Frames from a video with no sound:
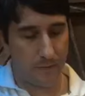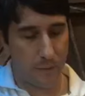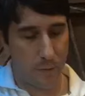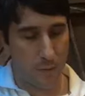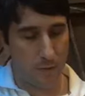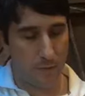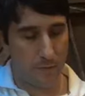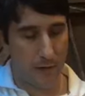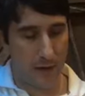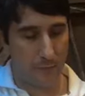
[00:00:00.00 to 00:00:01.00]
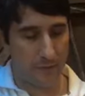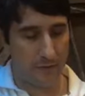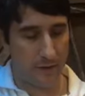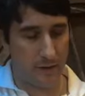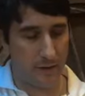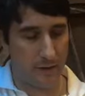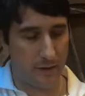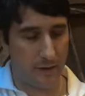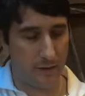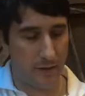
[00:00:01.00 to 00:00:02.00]
for Bible
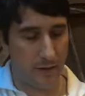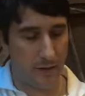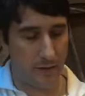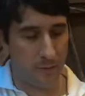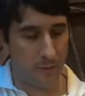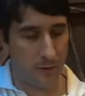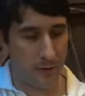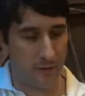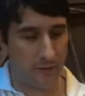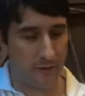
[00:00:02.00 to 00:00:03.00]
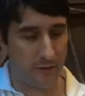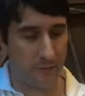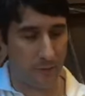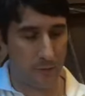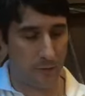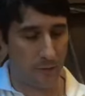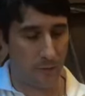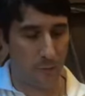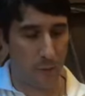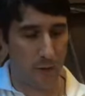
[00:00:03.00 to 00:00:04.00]
study and just
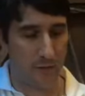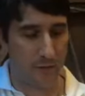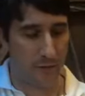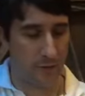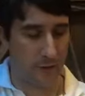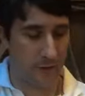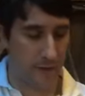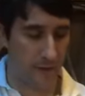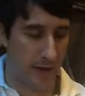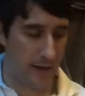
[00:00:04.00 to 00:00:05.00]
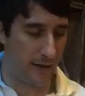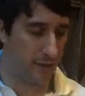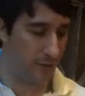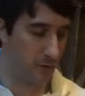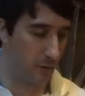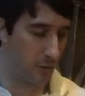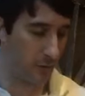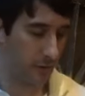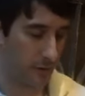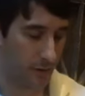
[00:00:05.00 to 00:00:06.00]
for what you're doing in our lives, Lord.